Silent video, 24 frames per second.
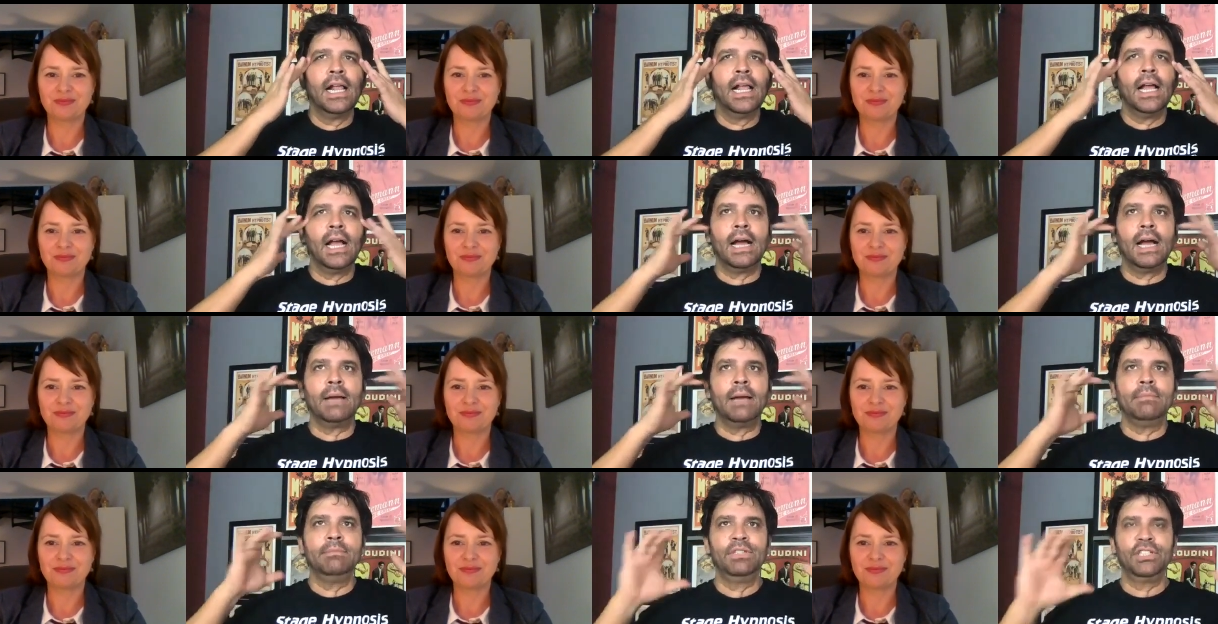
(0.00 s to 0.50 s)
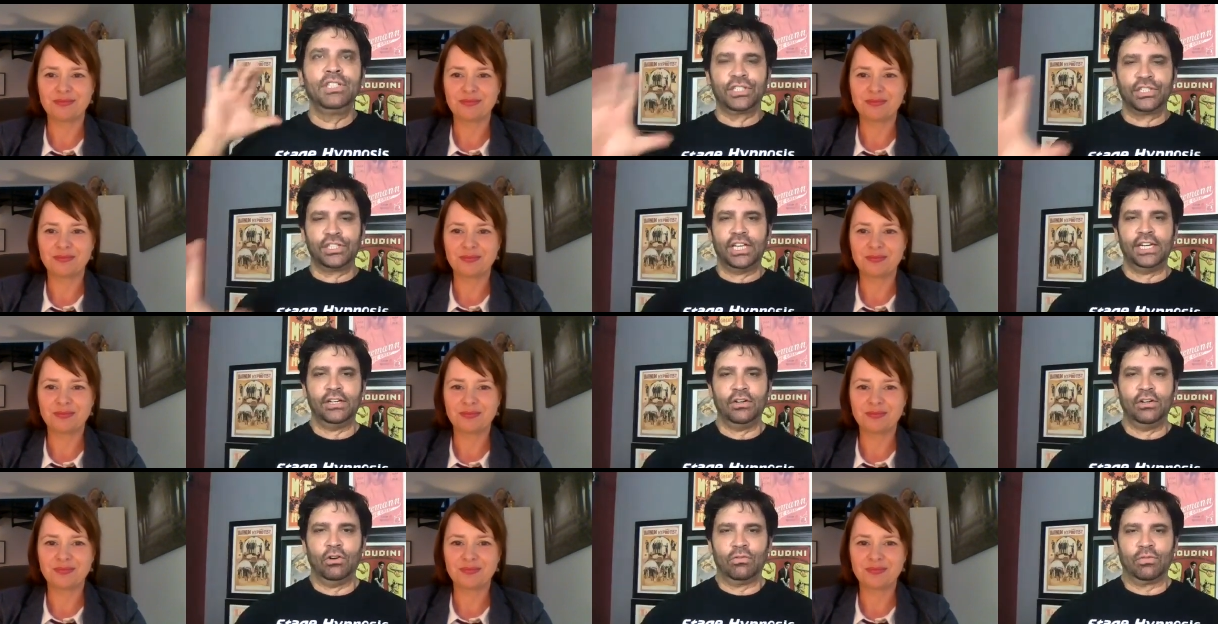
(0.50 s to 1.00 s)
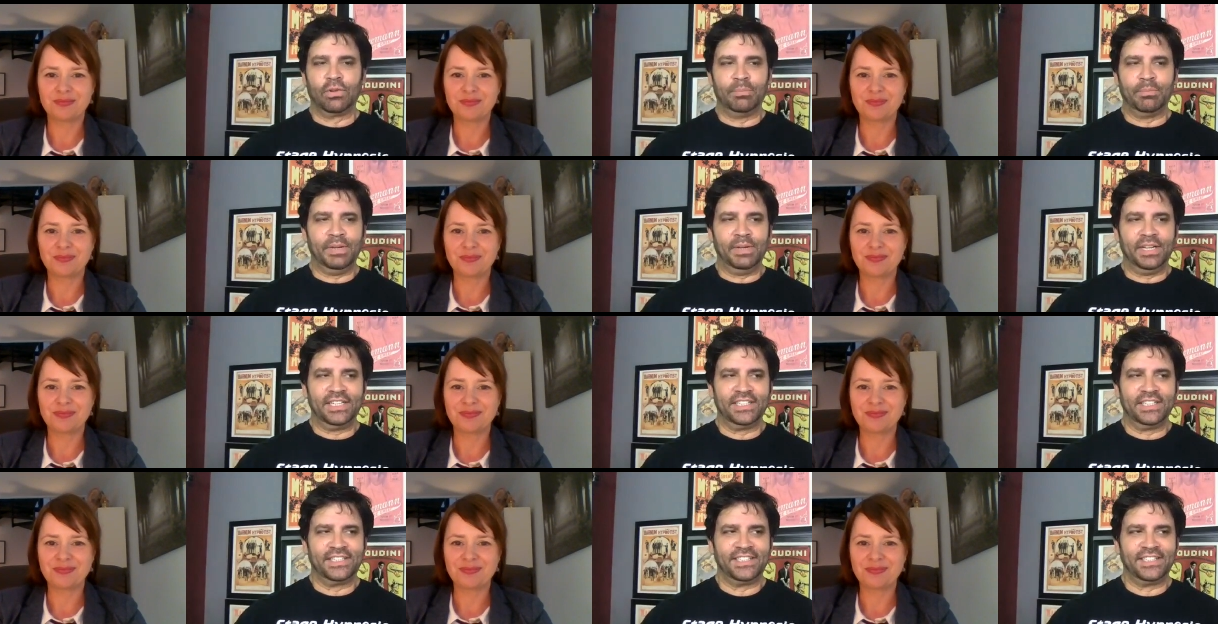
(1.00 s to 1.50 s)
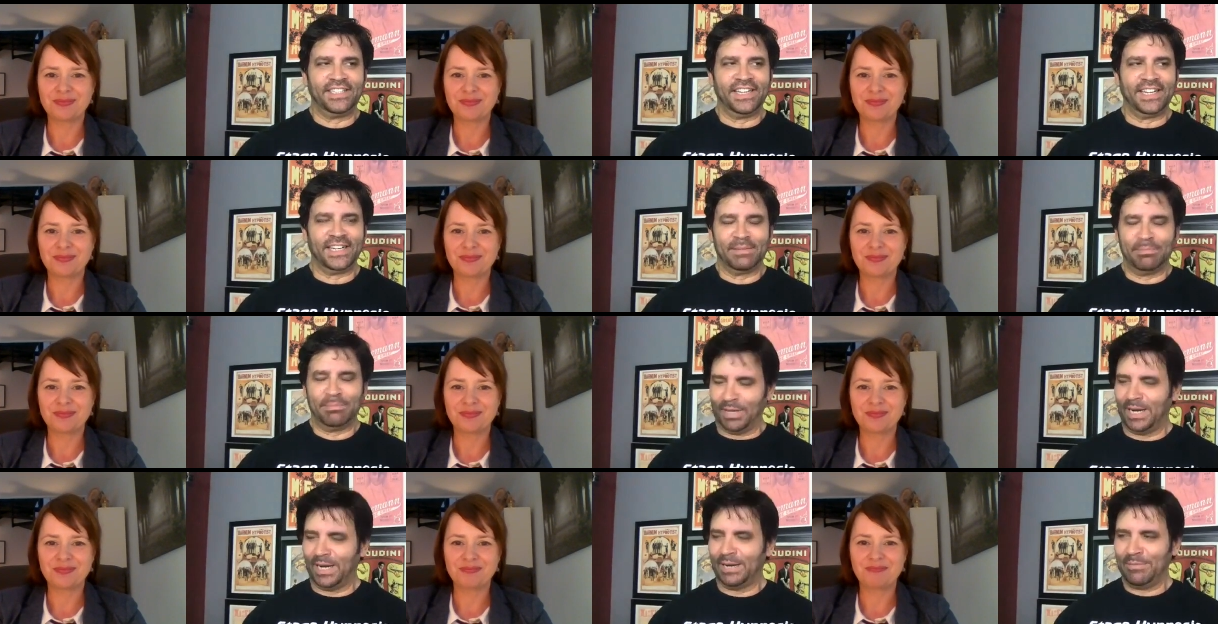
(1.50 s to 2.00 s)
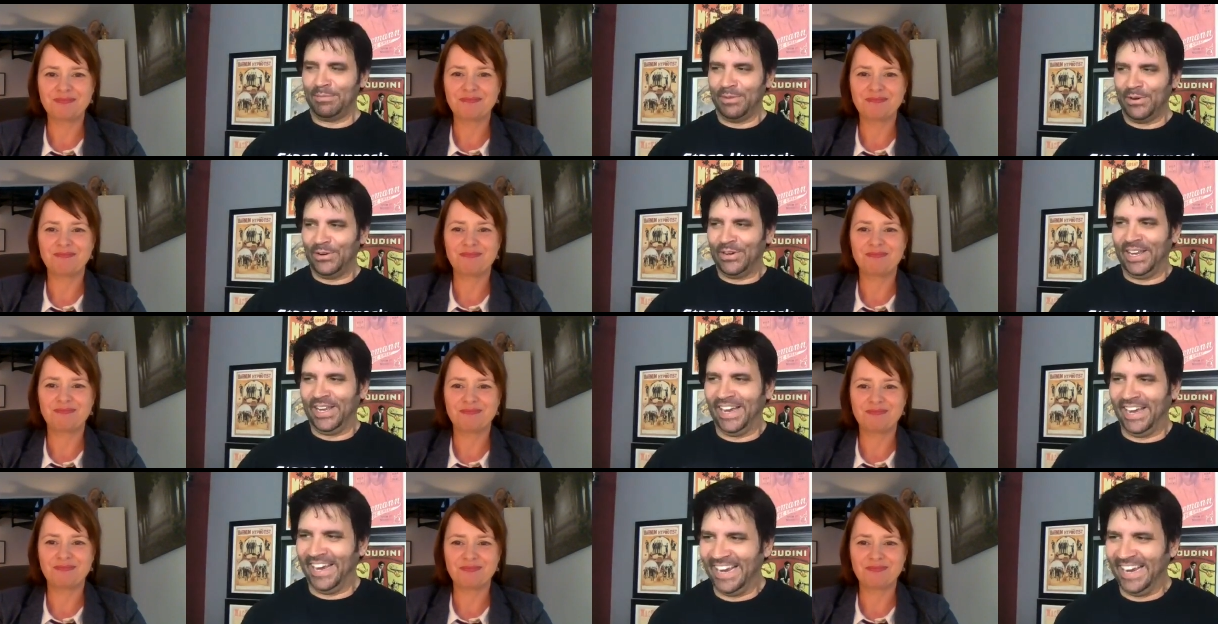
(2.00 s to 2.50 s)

Speaker 1: I'm just getting over being sick, but I'm okay.